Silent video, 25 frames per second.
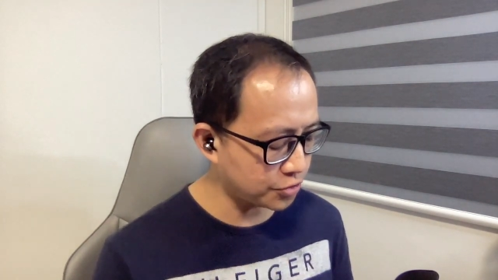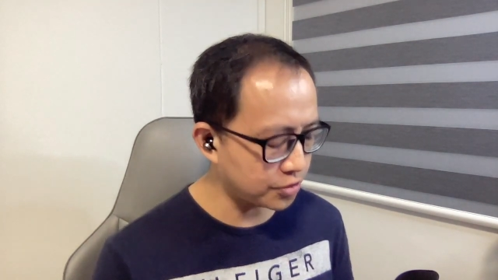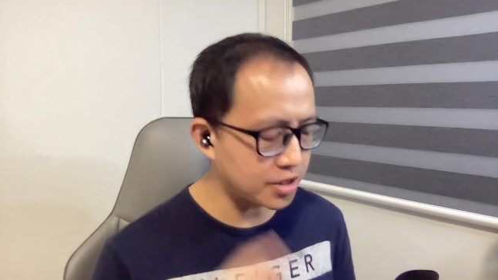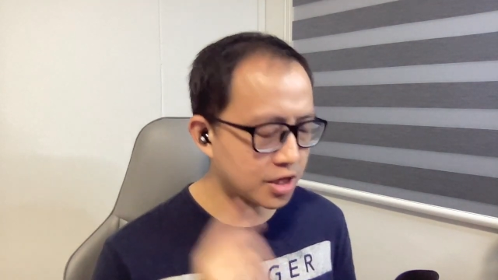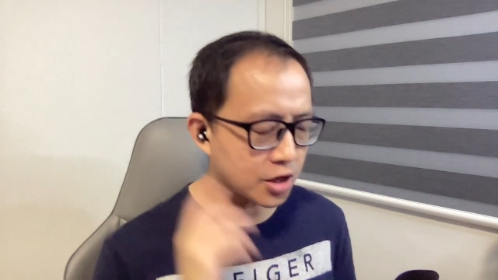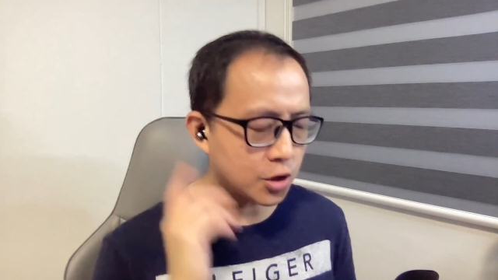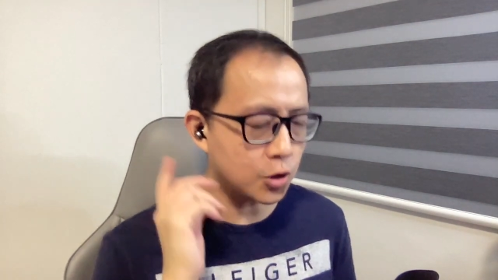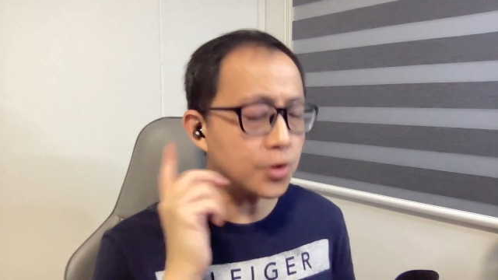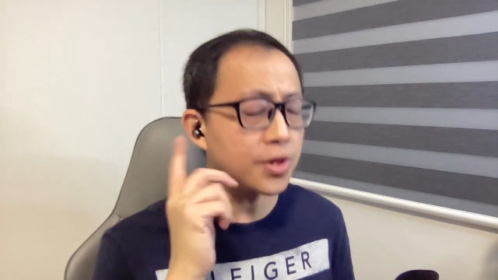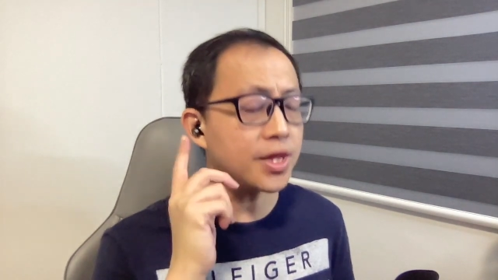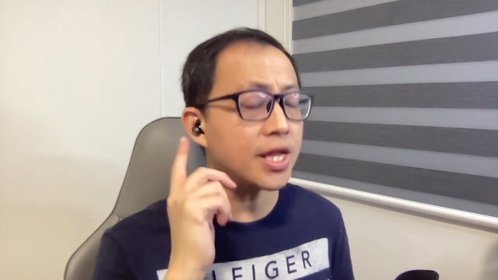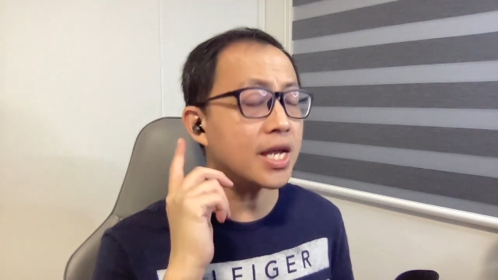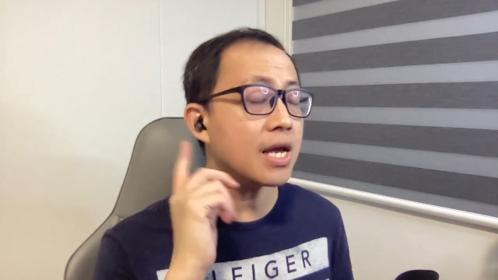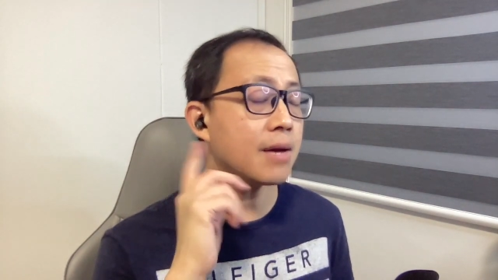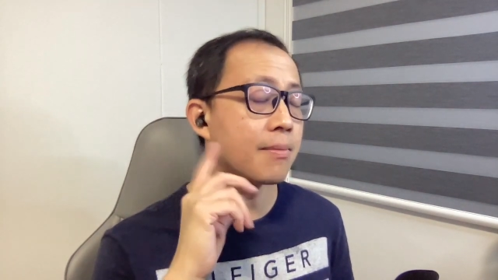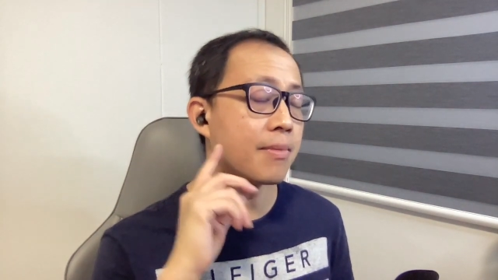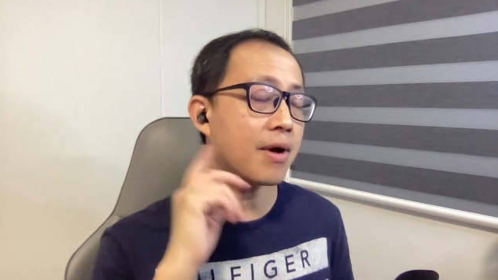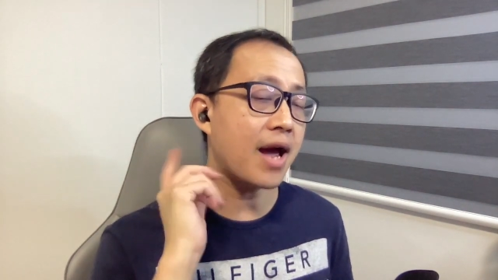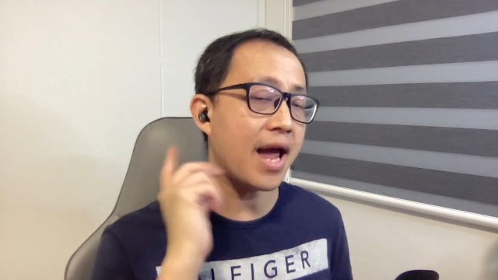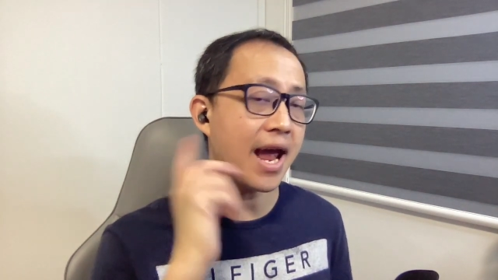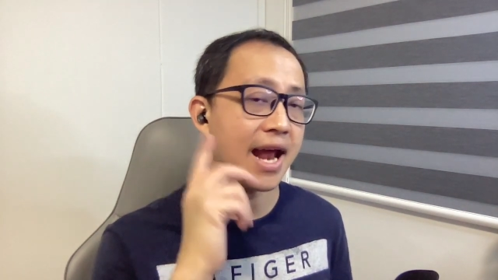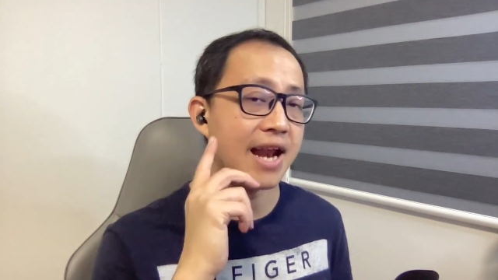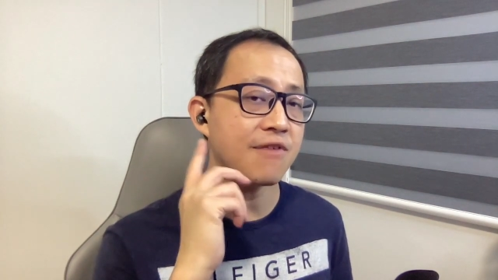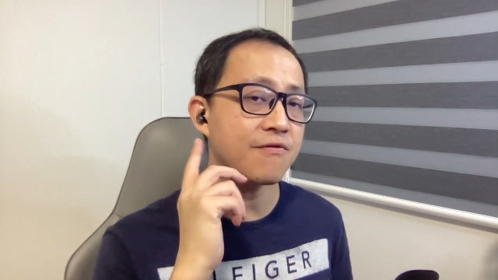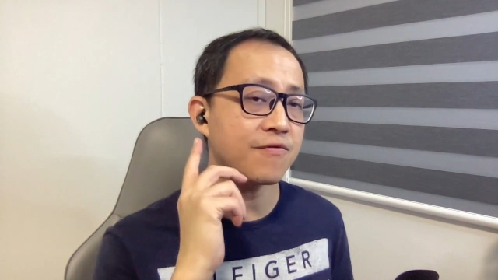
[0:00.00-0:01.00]
The good thing
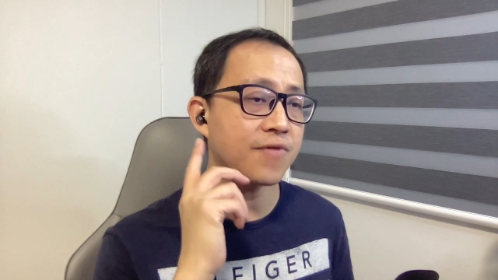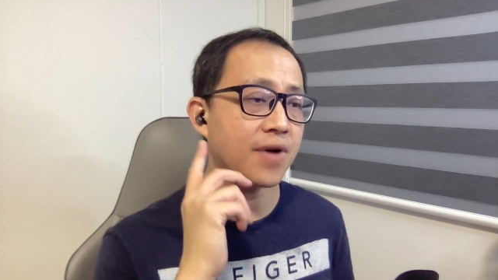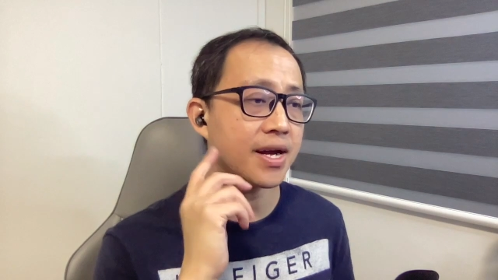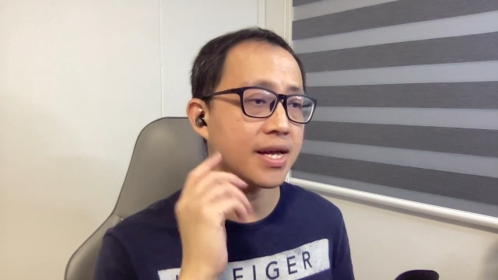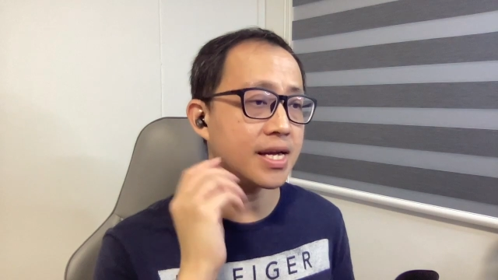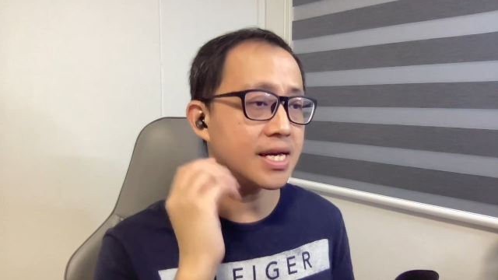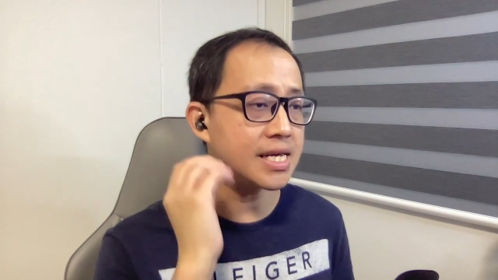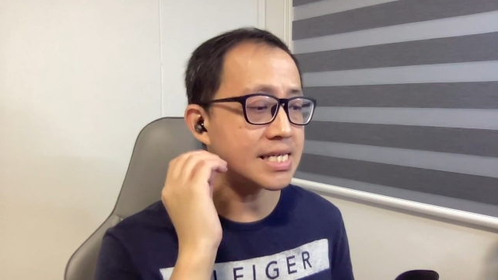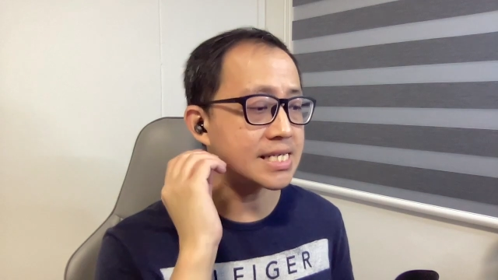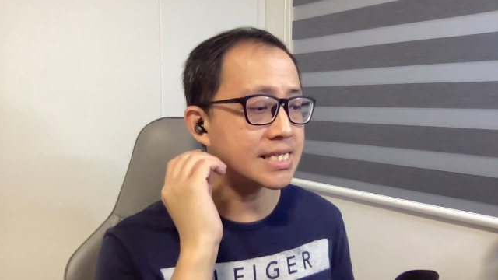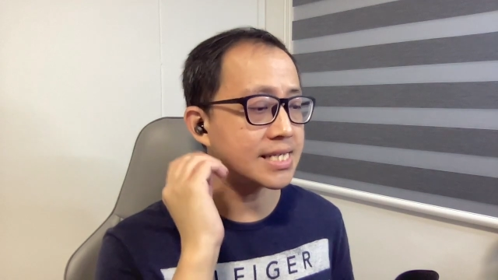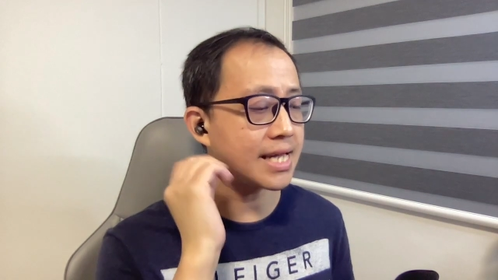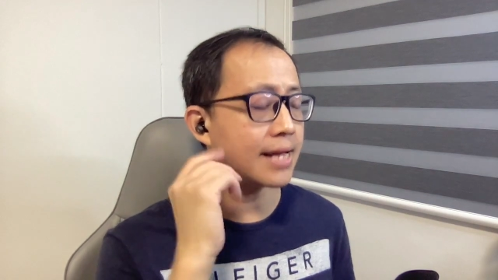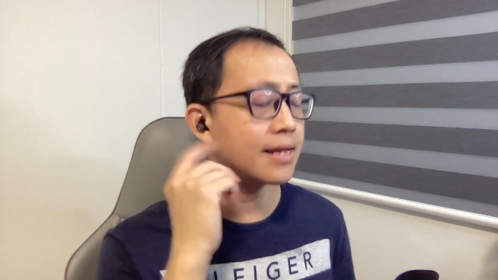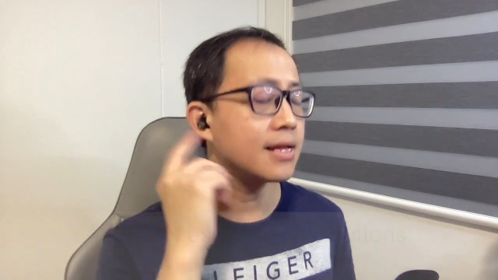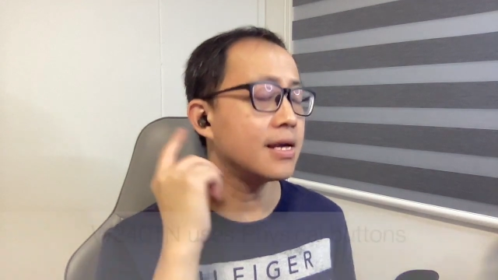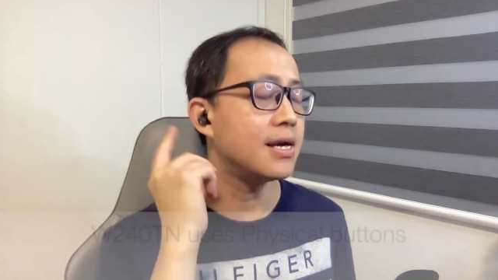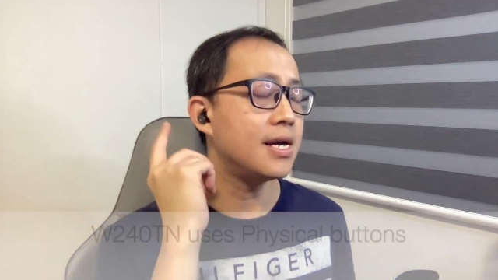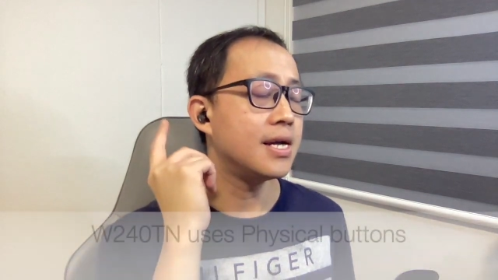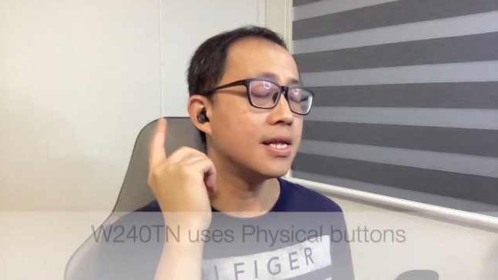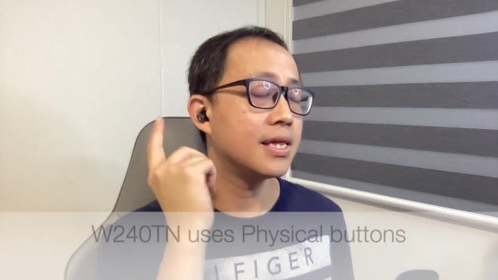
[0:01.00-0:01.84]
about Edifier is that